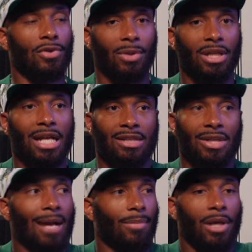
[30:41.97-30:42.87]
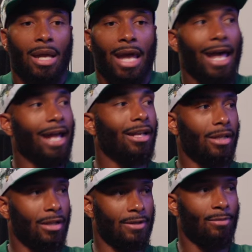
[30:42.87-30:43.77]
So then I stopped
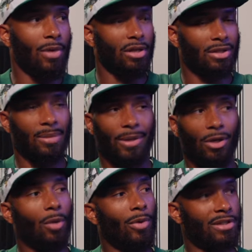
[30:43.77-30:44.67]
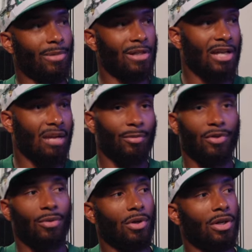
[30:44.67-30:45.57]
editing as much because I'm like, yo, I'm wasting my time. I'm
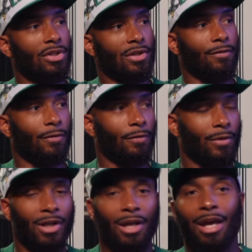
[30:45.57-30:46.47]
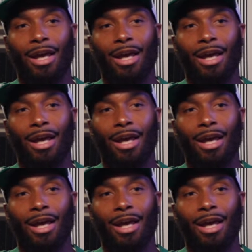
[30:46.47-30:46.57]
doing all this shit for free.